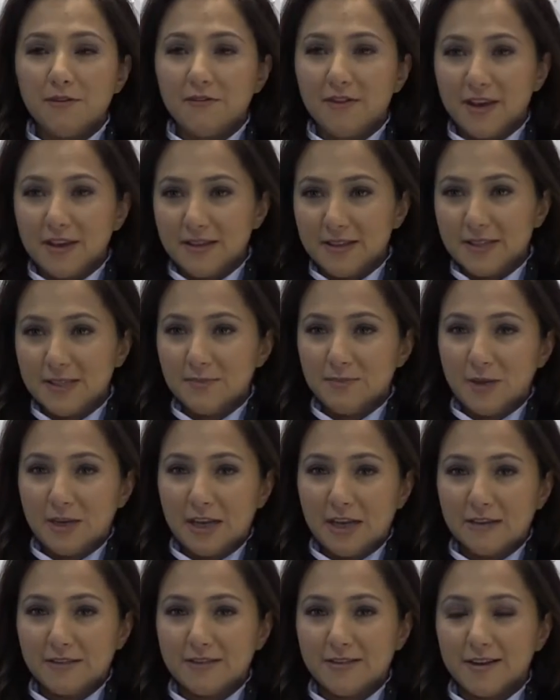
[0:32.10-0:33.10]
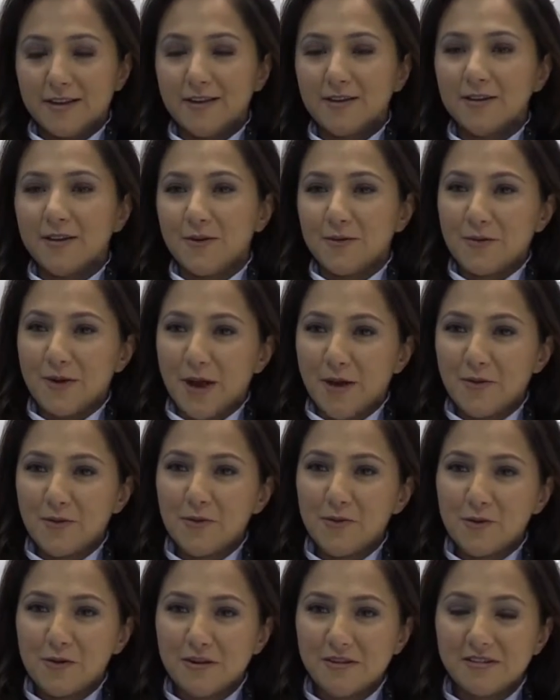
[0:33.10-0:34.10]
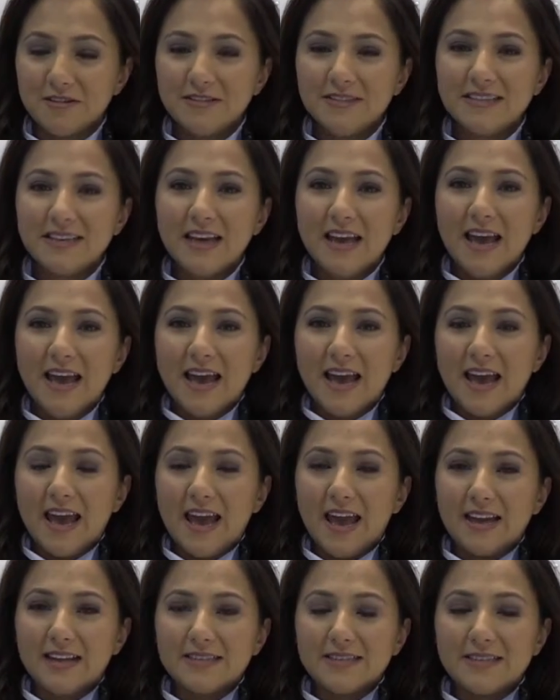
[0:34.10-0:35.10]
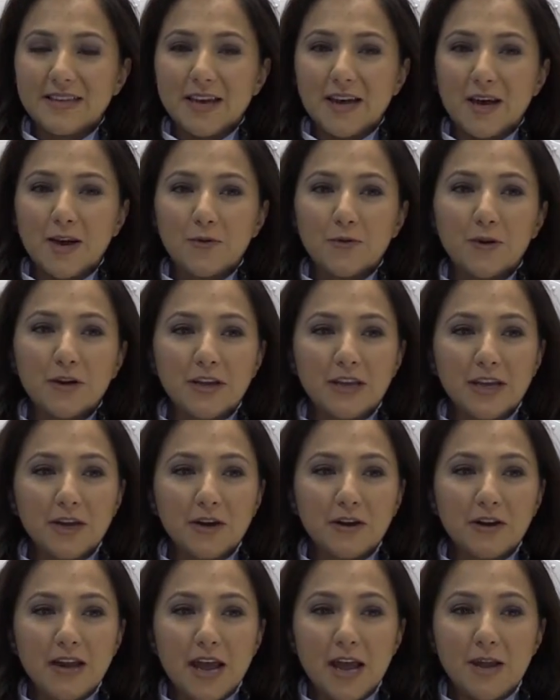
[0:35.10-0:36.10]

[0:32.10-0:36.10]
flying this Bonanza around the world. Meet Shaesta Waiz,